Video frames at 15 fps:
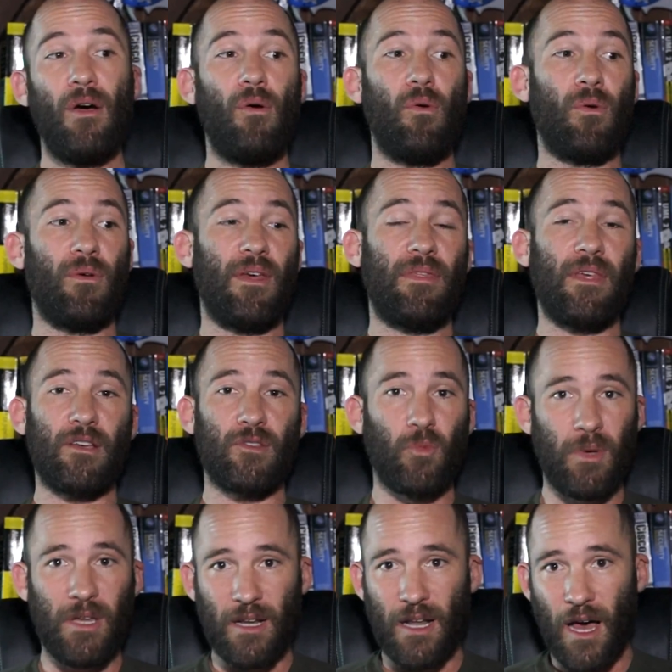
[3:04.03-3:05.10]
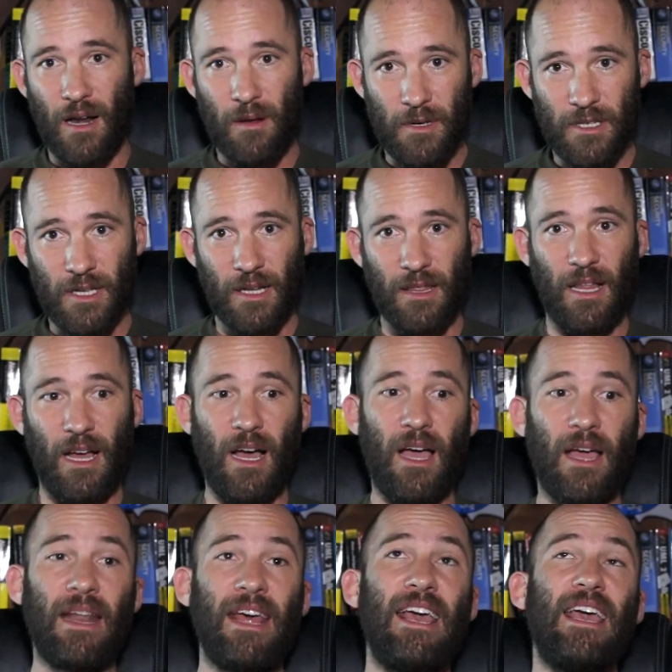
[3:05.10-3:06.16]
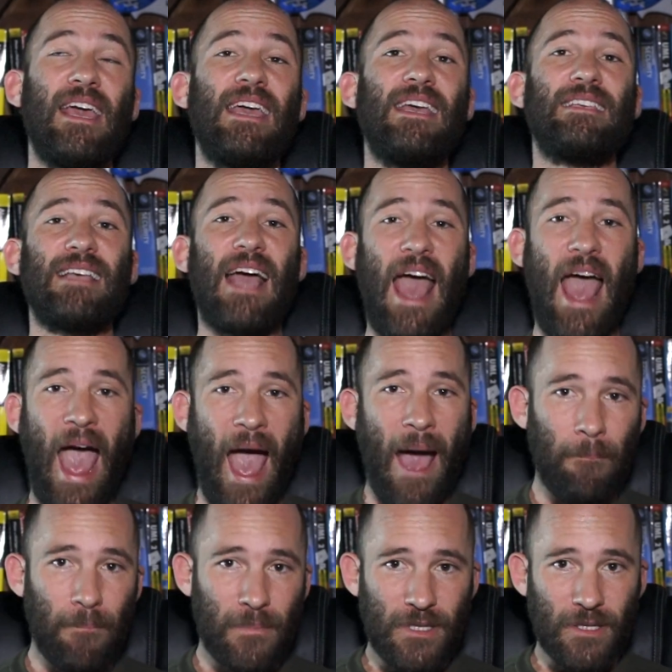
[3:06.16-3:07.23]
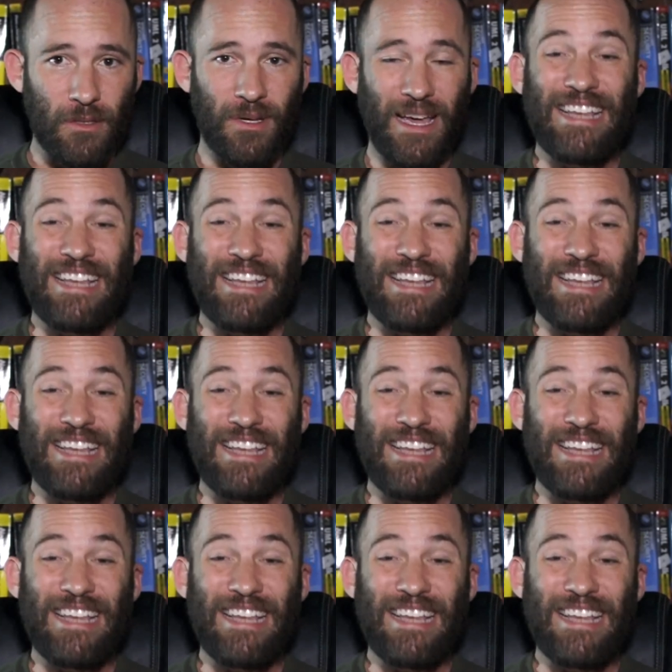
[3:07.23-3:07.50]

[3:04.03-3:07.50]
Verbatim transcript: or that things would be anonymous online is absolute.